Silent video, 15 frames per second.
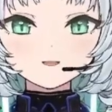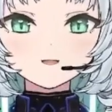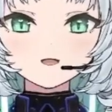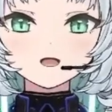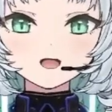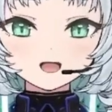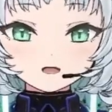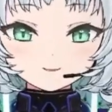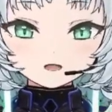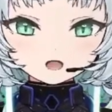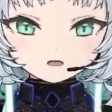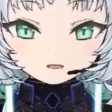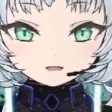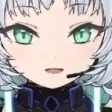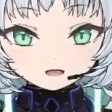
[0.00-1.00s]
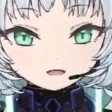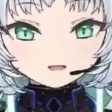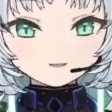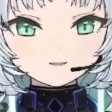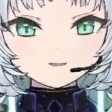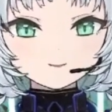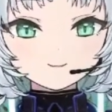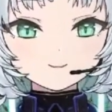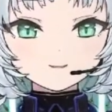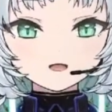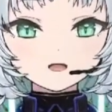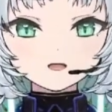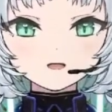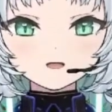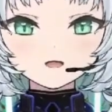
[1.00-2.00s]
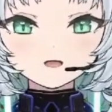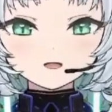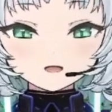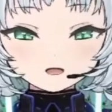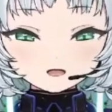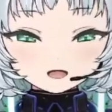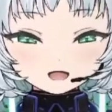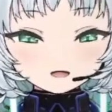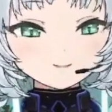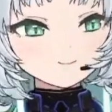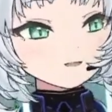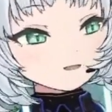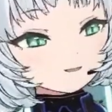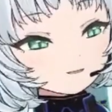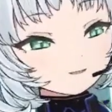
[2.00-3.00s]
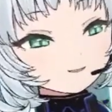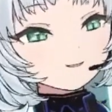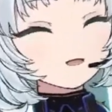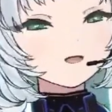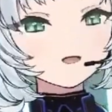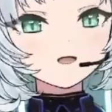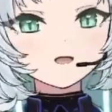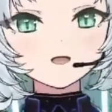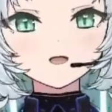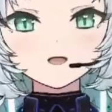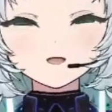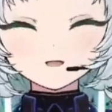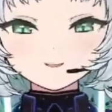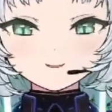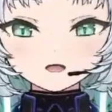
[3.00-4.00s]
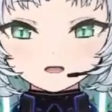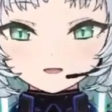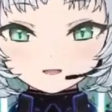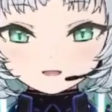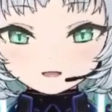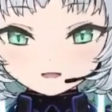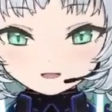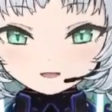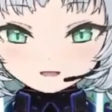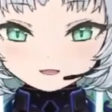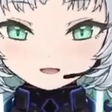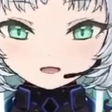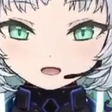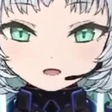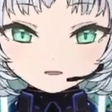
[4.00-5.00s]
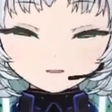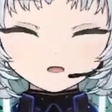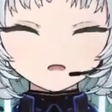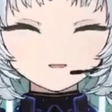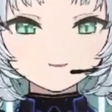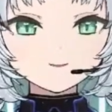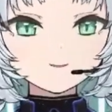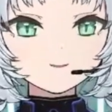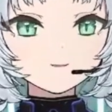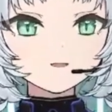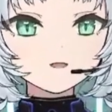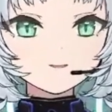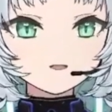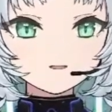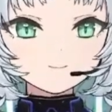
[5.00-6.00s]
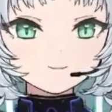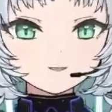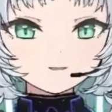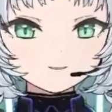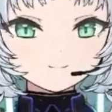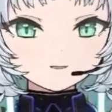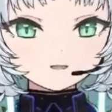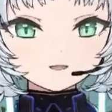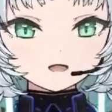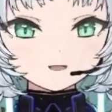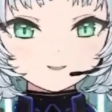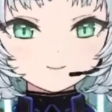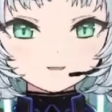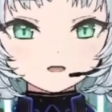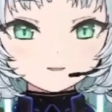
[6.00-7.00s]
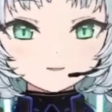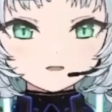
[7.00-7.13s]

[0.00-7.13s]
I will take your word for it. I trust you. Oh my gosh. So what do you want to put on the board as a bullet point?